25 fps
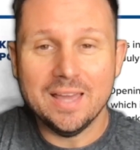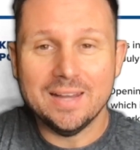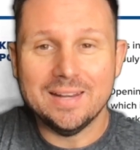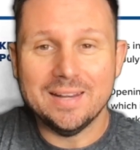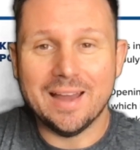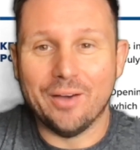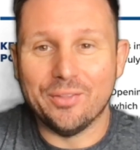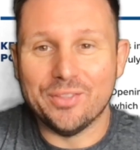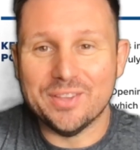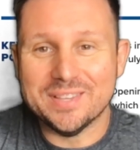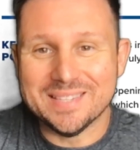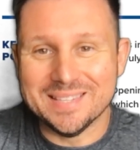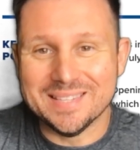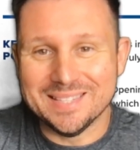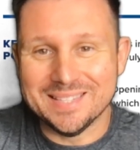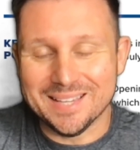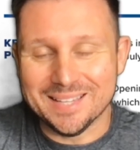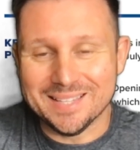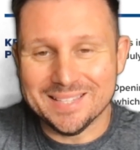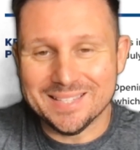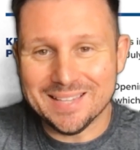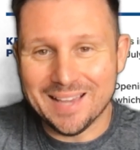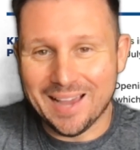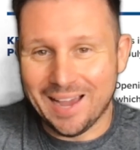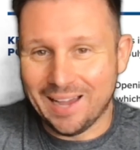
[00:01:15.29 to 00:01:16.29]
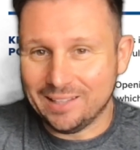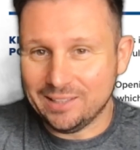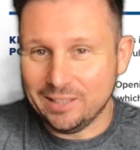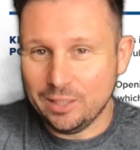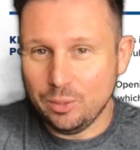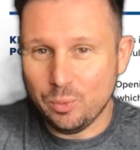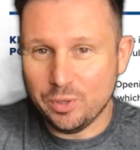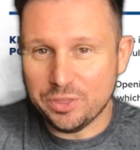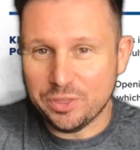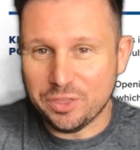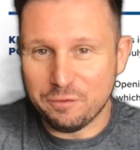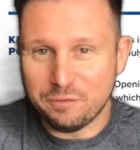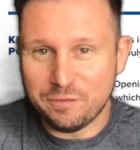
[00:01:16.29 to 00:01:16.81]
Now, this is exactly
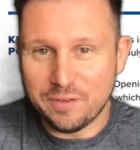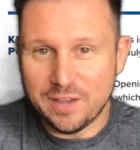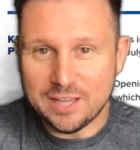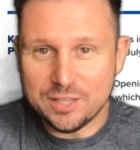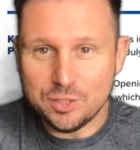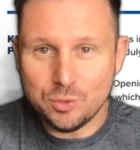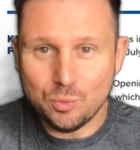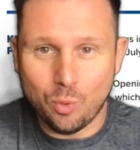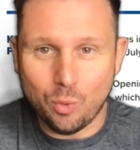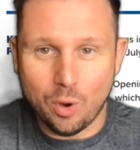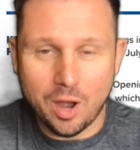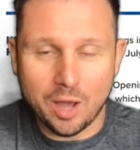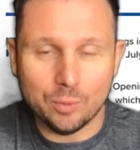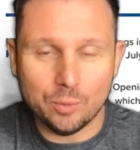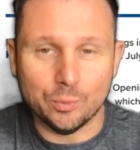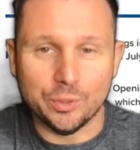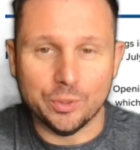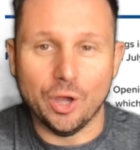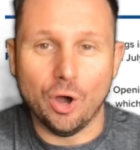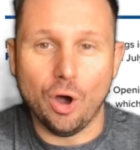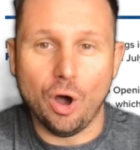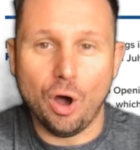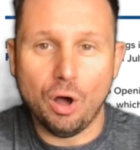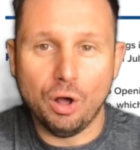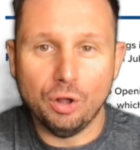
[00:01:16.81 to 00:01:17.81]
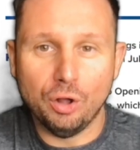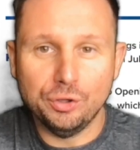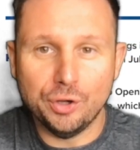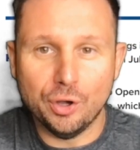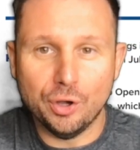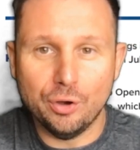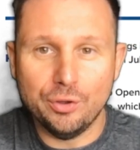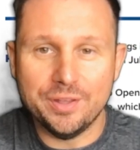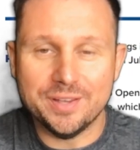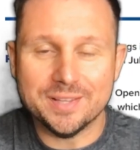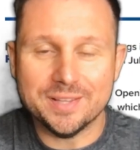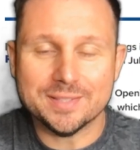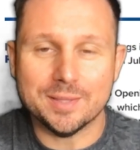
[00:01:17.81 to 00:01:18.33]
what the Feds want. We all
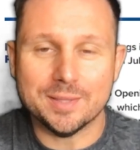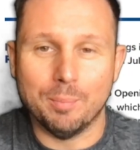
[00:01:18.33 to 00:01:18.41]
know this.